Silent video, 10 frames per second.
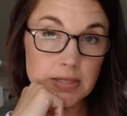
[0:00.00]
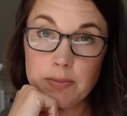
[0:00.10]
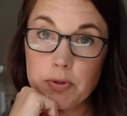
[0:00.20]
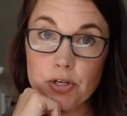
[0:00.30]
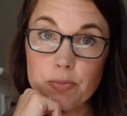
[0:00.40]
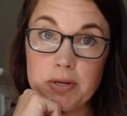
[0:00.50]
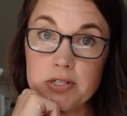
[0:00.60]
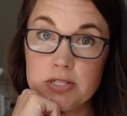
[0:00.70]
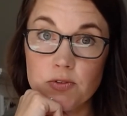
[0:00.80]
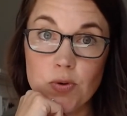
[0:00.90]
keep it in your
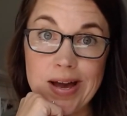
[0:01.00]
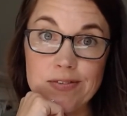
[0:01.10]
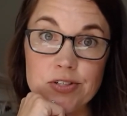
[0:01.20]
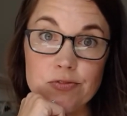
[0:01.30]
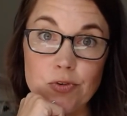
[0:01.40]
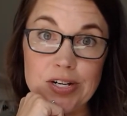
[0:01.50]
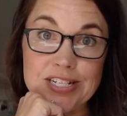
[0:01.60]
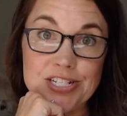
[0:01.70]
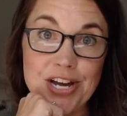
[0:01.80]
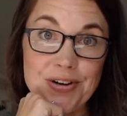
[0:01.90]
purse if you have to
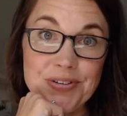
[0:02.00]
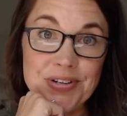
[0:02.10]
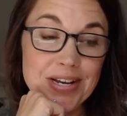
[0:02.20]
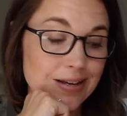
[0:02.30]
voyage out.